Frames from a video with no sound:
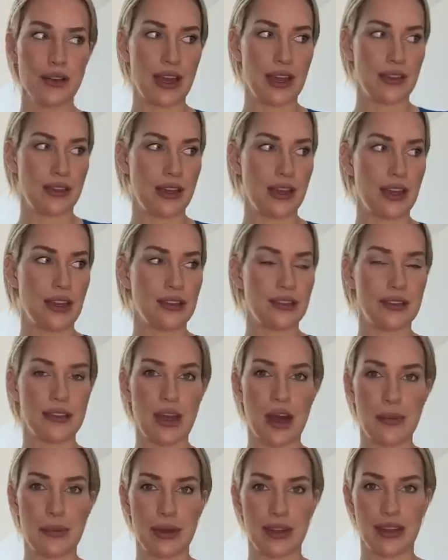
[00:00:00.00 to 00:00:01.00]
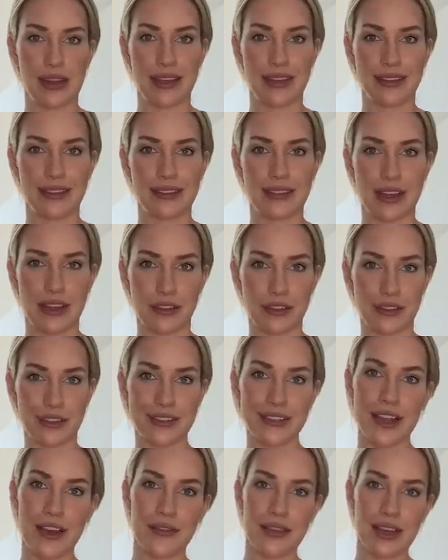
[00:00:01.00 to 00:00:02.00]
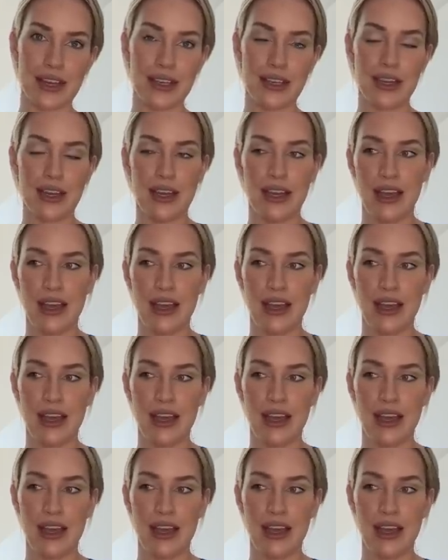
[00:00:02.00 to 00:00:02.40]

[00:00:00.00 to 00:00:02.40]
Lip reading: and then stop at like 6 or 7.